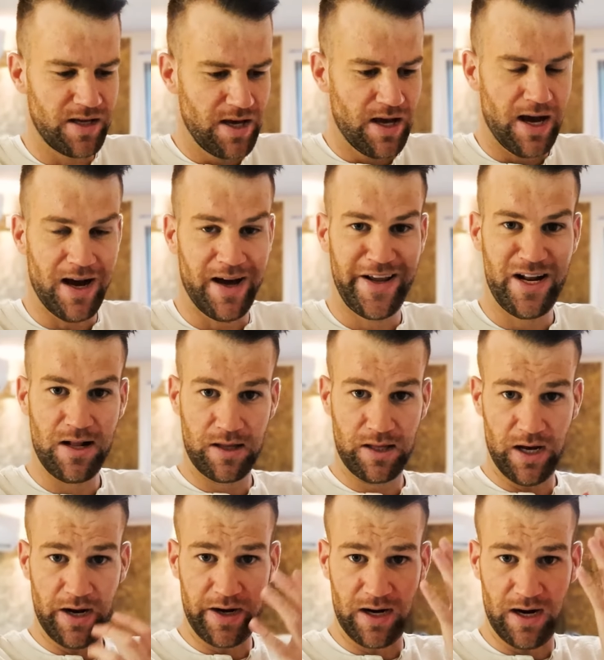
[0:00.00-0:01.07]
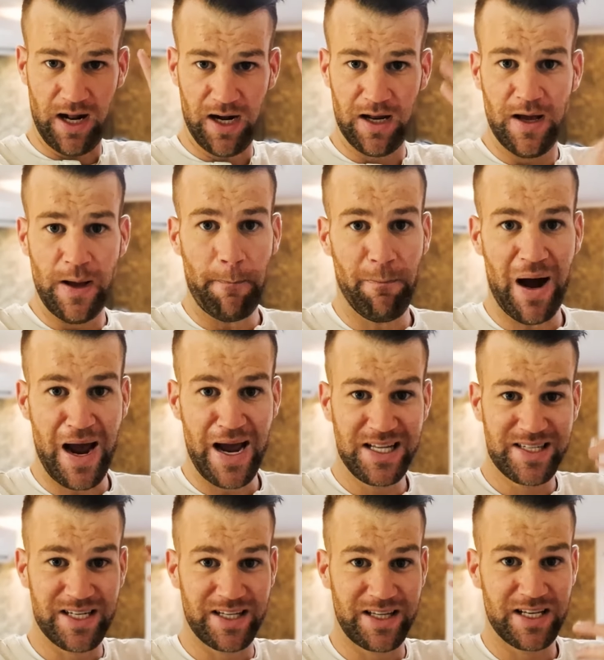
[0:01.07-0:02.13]
an internal
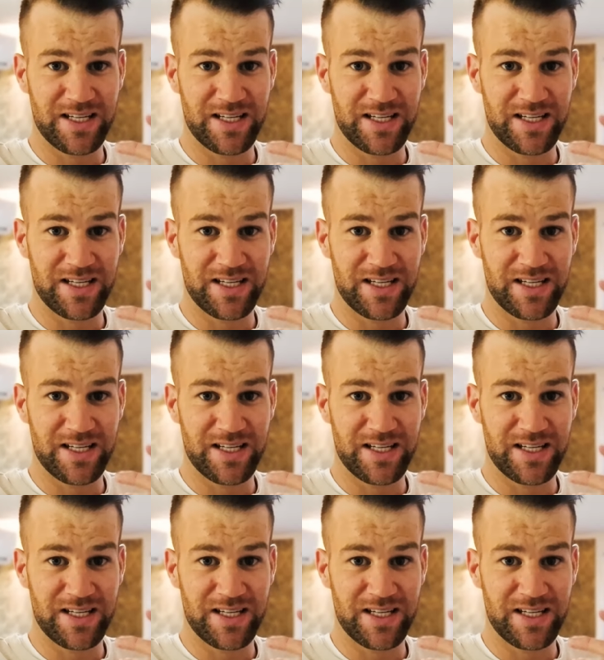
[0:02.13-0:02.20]
mindset and